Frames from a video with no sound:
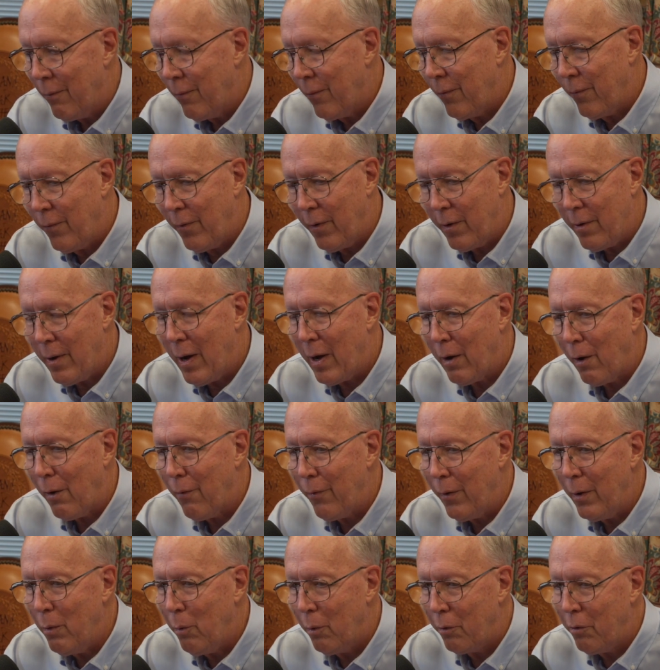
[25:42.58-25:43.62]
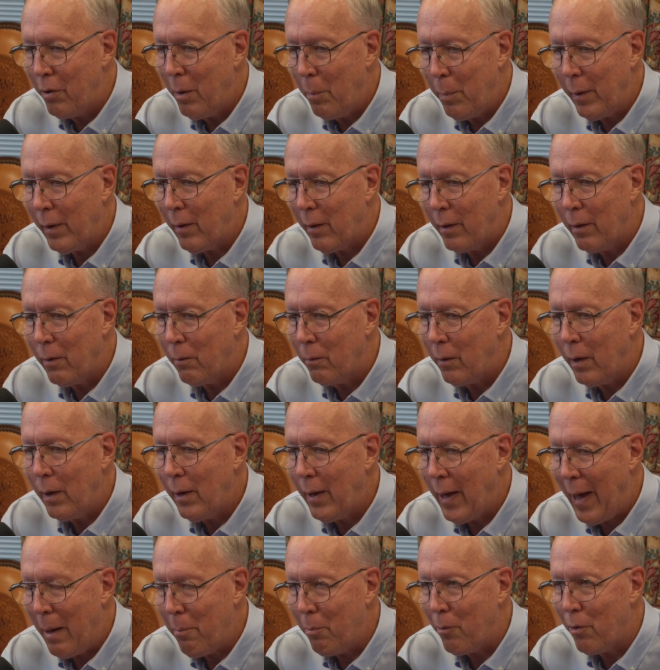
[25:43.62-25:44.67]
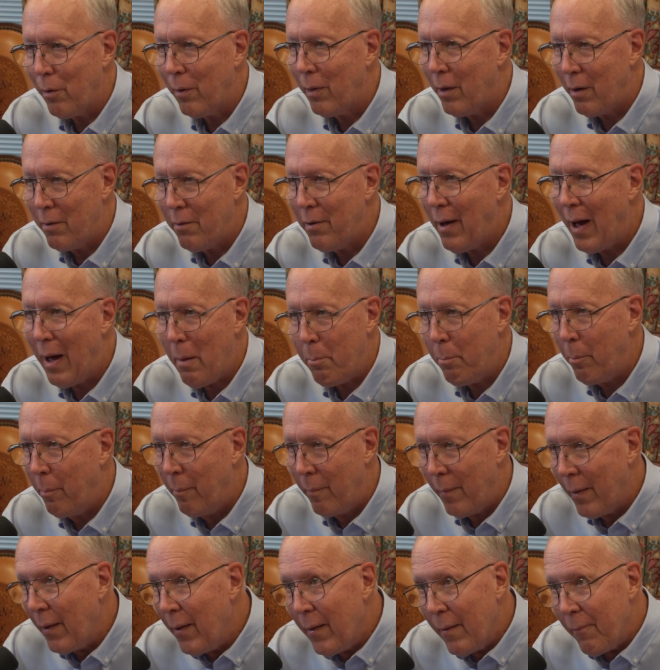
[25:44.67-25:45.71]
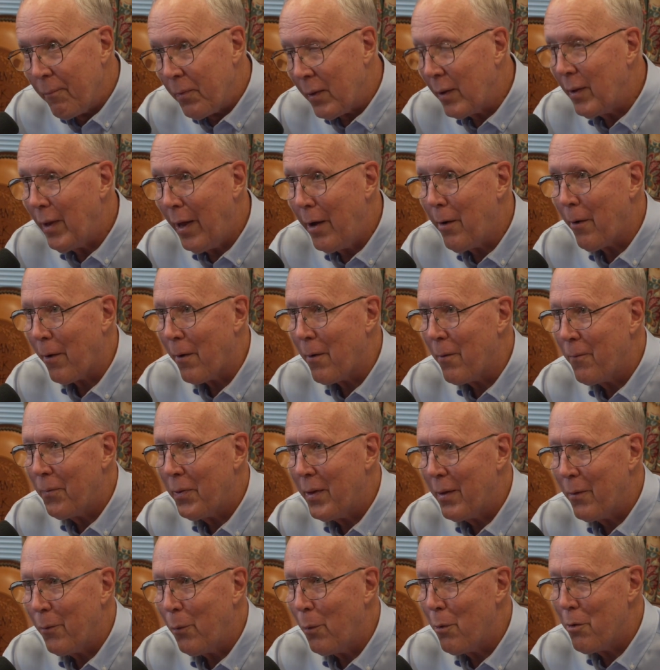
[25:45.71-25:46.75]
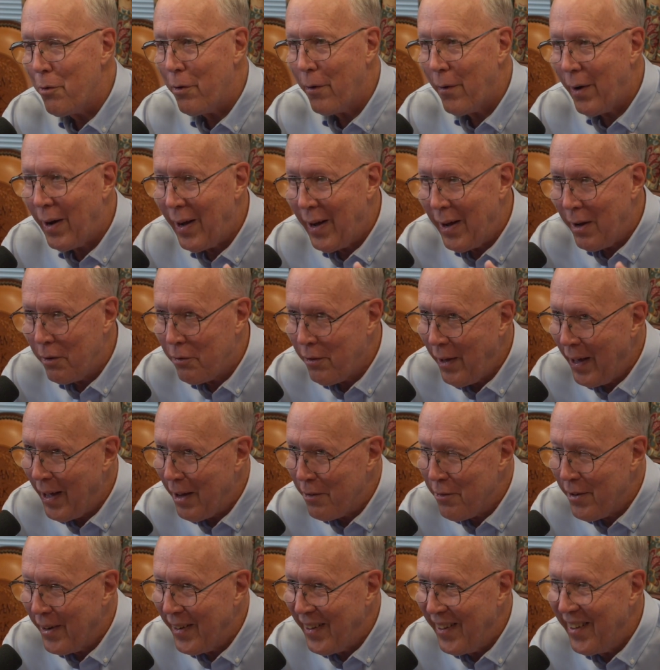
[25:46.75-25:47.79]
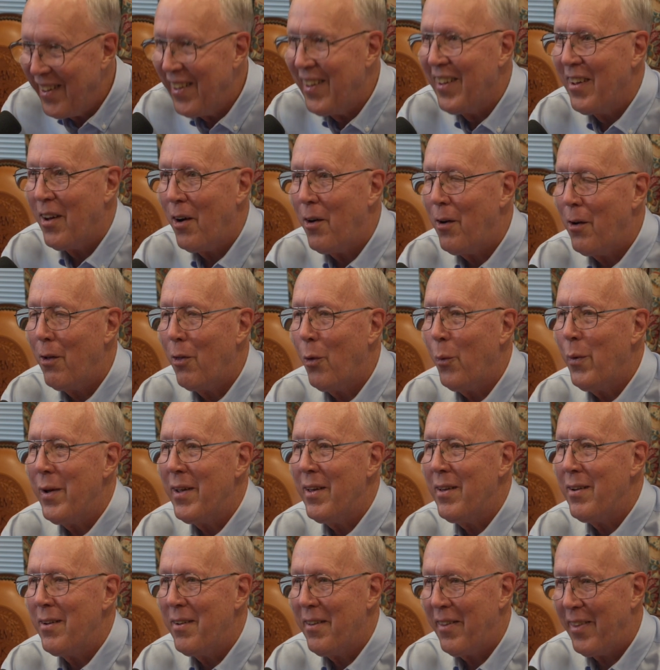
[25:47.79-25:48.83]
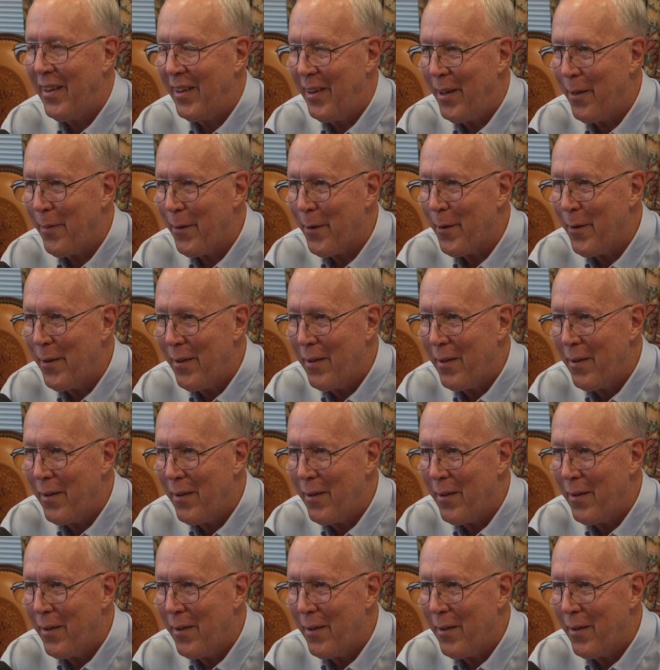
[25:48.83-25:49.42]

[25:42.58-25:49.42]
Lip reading: photography will typically only capture the top layer, whereas your eye is catching all the way into the leather.